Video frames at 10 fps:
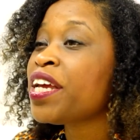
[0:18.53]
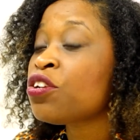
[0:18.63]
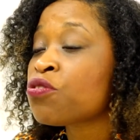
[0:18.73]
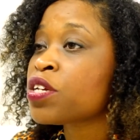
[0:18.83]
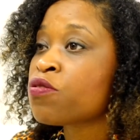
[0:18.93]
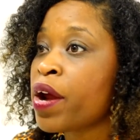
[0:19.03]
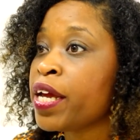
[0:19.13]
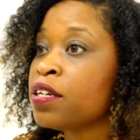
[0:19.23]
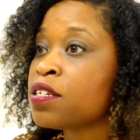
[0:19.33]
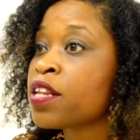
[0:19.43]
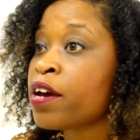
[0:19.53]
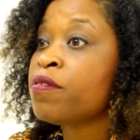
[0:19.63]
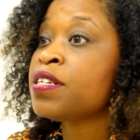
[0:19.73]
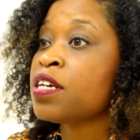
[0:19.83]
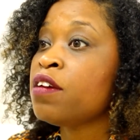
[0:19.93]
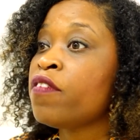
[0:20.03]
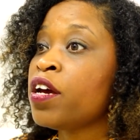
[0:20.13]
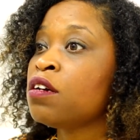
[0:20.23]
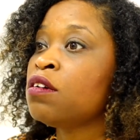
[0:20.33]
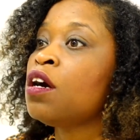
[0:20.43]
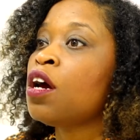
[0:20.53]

interest rate they're receiving